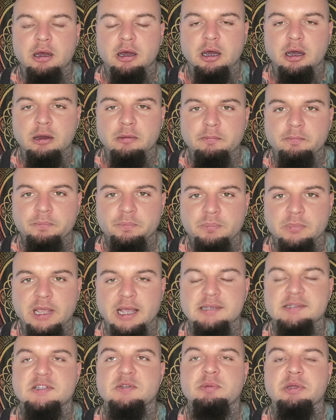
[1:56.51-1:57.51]
Um,
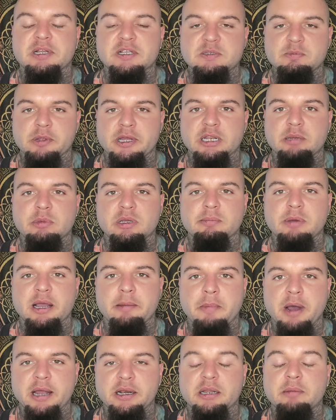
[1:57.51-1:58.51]
as it's been explained to me
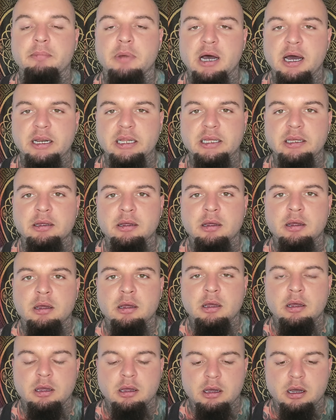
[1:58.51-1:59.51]
by Mind and Body,
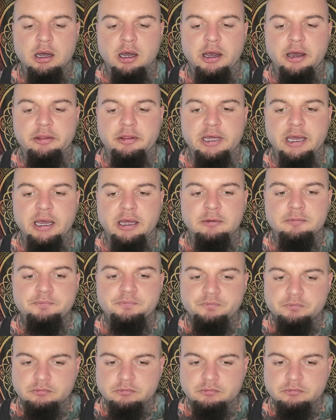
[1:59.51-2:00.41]
uh, that,